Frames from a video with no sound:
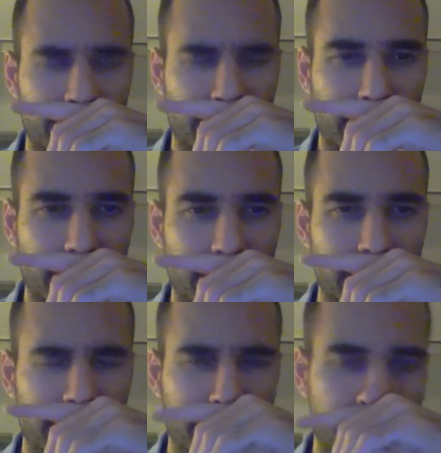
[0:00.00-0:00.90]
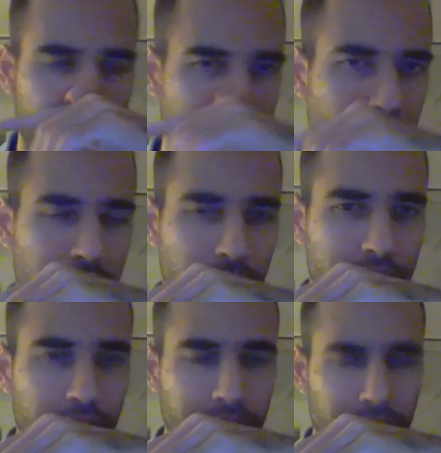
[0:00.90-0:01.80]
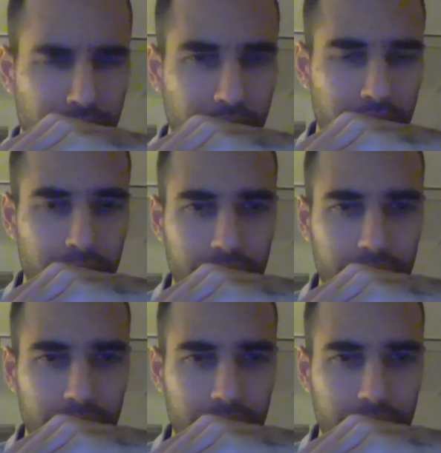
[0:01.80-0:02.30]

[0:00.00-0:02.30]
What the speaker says: yeah, let's start doing something here.